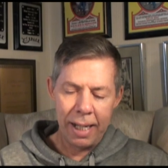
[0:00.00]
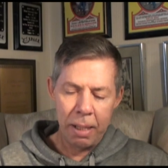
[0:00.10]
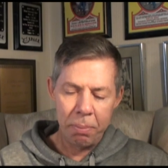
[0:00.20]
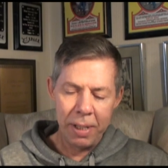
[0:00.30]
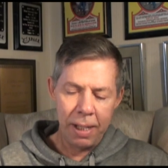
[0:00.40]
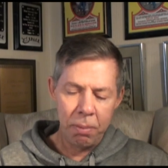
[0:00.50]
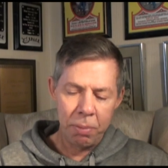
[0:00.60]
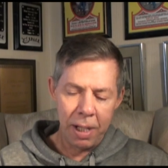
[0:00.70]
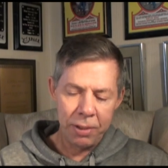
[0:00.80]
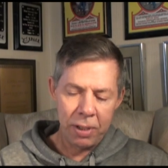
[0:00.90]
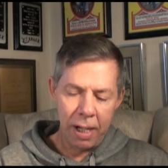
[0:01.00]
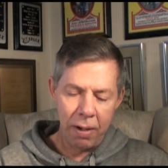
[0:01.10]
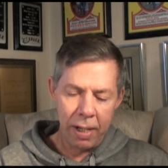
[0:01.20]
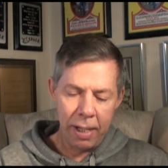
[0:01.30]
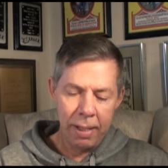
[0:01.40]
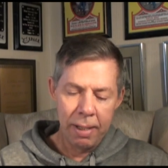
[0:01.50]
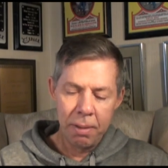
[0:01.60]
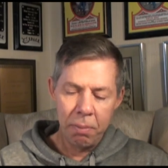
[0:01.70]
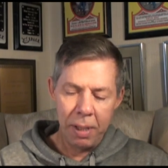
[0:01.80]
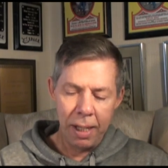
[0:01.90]
up in posterity
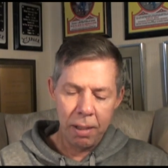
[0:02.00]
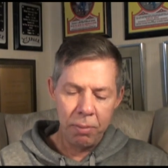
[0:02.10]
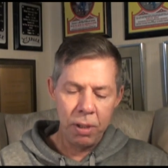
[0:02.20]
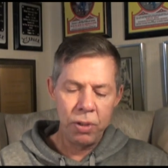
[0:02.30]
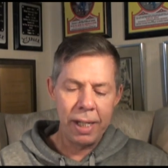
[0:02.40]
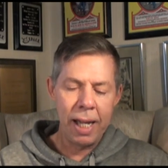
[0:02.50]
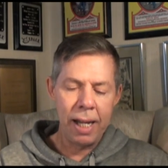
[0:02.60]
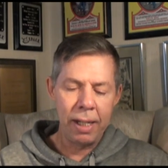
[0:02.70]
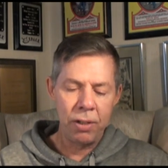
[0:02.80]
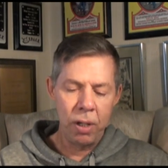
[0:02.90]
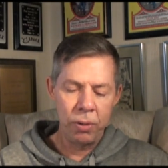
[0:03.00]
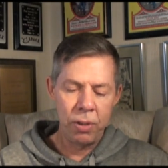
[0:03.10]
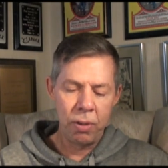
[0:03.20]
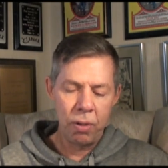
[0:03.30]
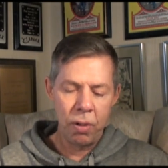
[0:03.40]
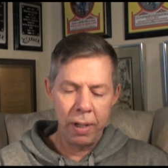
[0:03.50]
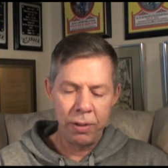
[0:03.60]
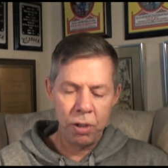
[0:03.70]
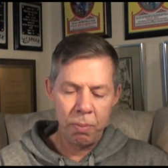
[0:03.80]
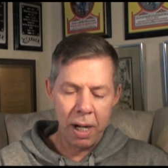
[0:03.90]
being amusing anecdotes or
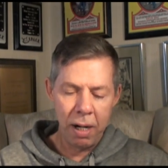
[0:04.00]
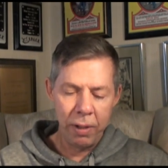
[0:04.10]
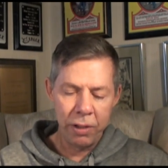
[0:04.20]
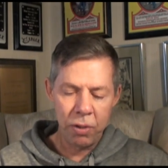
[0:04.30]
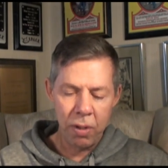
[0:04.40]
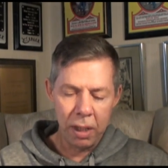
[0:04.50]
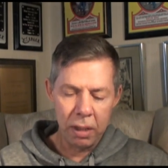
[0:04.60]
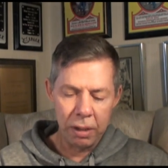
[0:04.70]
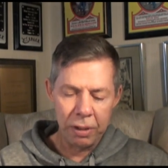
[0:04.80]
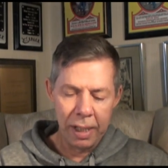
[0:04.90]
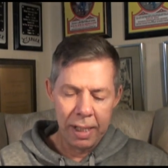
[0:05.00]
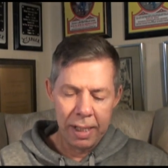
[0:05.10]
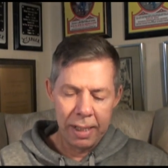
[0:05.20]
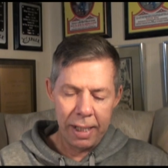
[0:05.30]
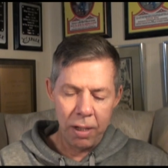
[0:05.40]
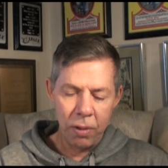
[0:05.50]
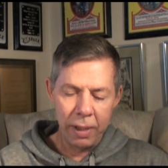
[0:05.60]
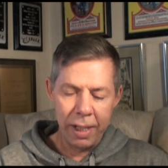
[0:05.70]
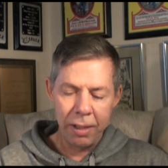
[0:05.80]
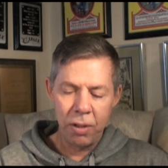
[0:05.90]
inspiring struggles that
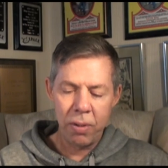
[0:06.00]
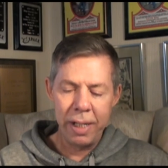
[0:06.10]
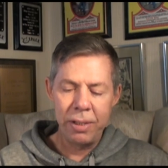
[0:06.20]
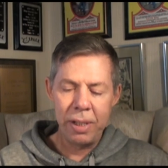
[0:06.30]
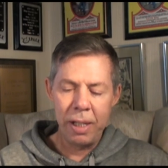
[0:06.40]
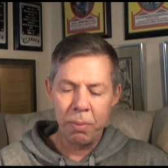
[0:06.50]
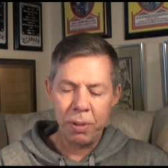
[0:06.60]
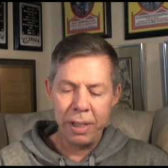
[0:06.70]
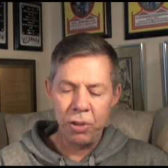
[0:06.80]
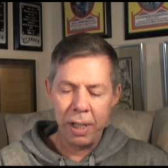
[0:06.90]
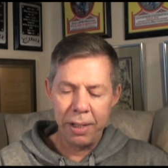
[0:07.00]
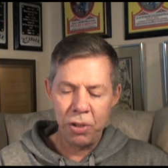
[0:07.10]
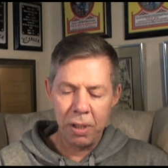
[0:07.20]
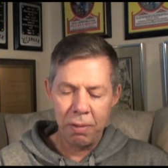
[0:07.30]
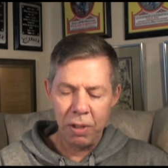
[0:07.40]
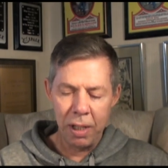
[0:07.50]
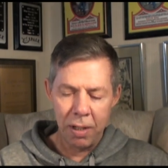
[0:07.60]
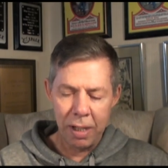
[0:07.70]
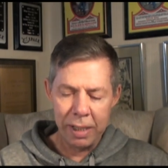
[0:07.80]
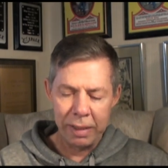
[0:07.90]
only increase the appreciation of the
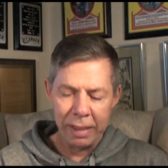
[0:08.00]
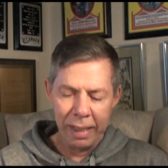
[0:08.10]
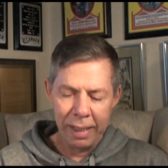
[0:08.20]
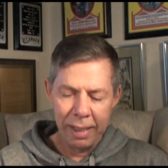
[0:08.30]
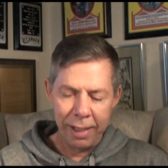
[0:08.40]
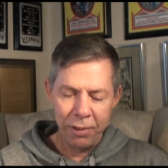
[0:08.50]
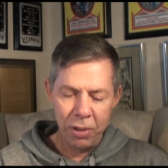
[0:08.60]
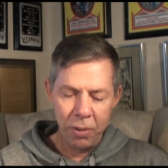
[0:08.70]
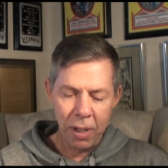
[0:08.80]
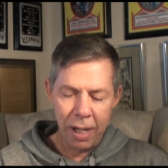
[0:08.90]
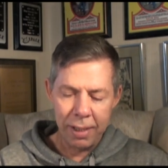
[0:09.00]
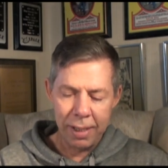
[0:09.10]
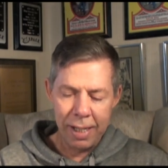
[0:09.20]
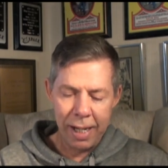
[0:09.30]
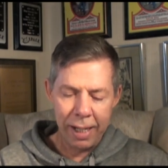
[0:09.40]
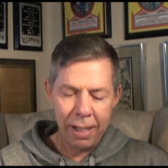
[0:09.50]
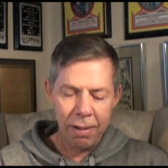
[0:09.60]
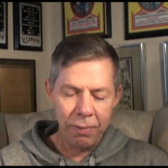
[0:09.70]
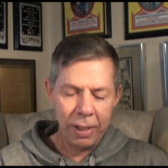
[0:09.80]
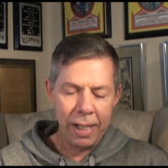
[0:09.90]
artist and do not
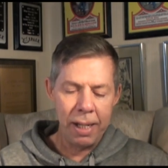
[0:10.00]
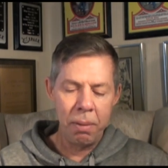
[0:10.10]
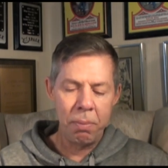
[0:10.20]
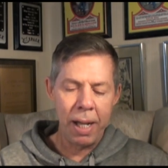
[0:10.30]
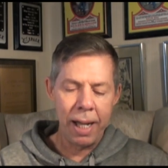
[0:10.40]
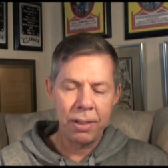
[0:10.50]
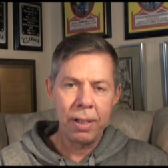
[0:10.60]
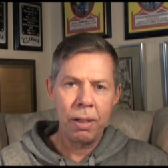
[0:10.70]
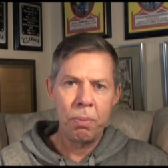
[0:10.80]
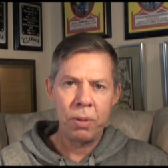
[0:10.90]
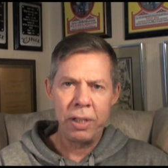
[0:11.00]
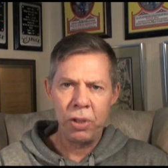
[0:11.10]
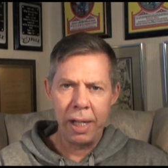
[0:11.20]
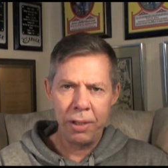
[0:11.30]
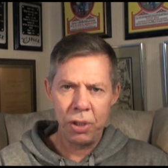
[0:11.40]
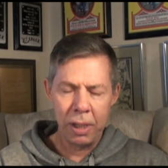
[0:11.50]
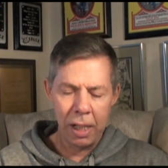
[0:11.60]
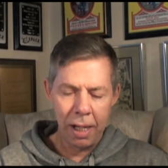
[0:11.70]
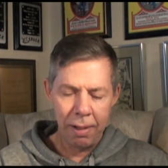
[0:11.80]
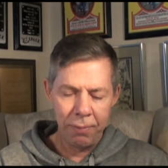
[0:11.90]
negatively impact
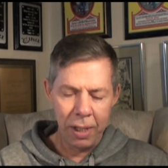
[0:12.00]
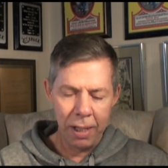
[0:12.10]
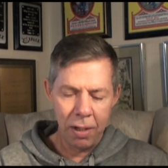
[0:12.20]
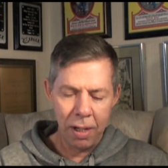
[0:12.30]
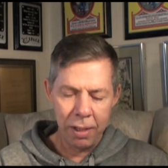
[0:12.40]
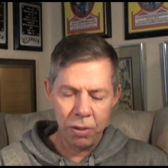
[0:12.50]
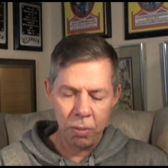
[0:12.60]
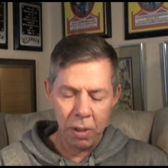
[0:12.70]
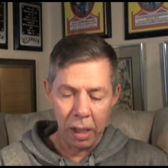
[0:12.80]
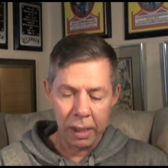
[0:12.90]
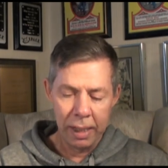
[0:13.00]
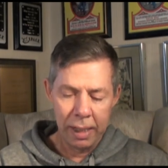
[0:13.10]
appreciation of the artist's work.